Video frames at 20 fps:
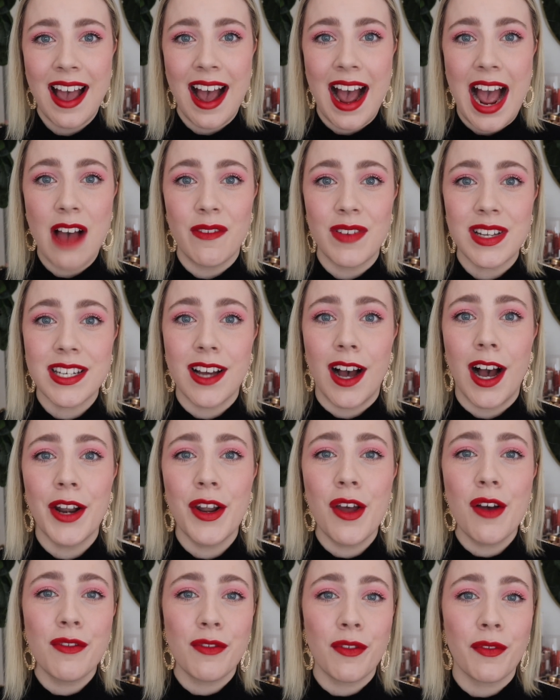I have a ton
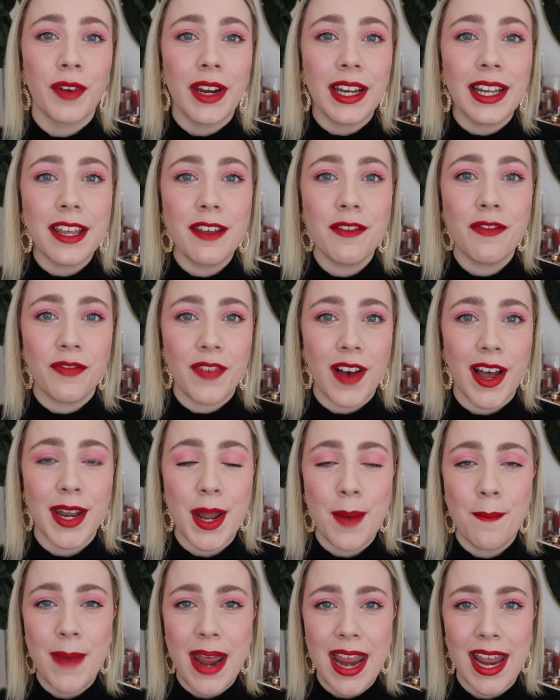of really fun
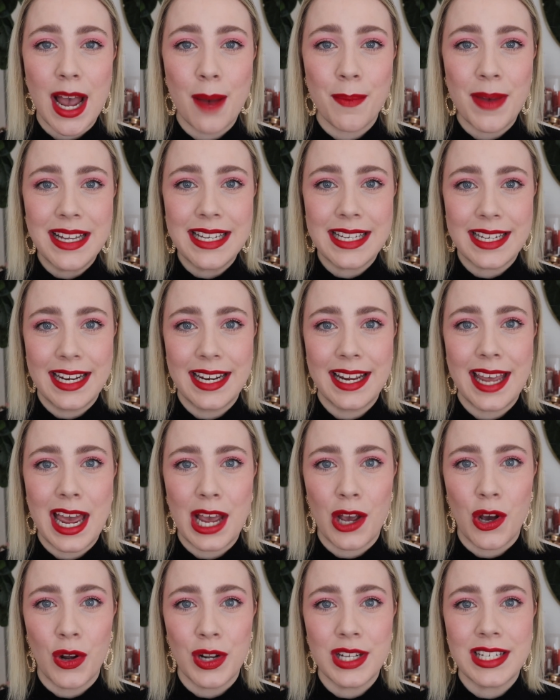makeup and
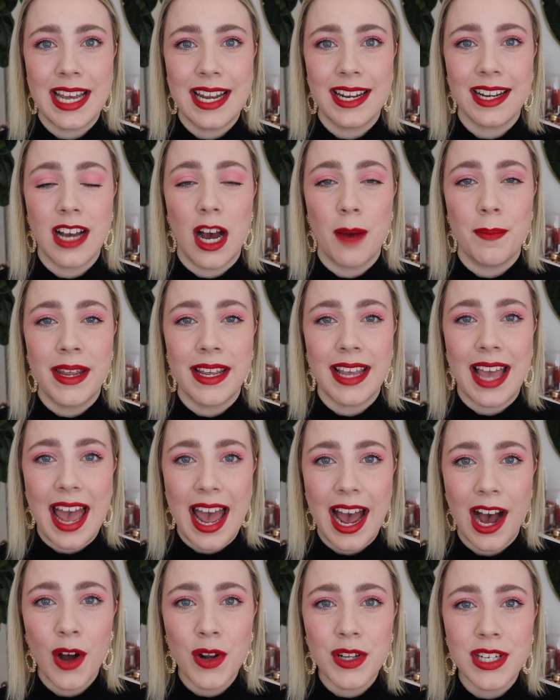skincare content coming
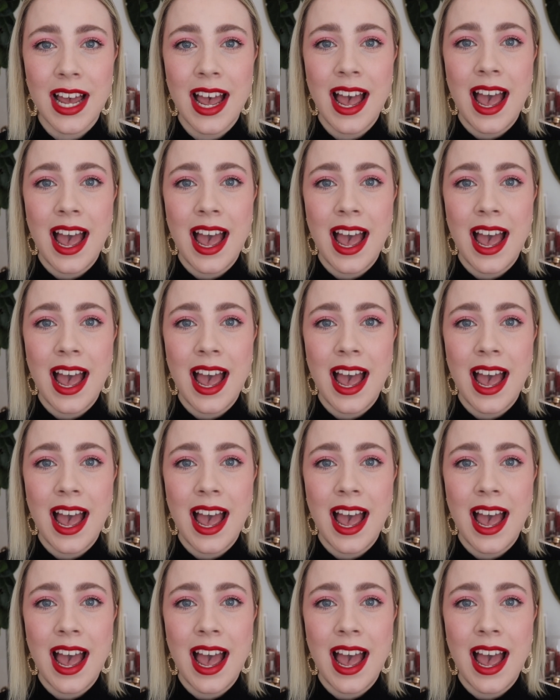out,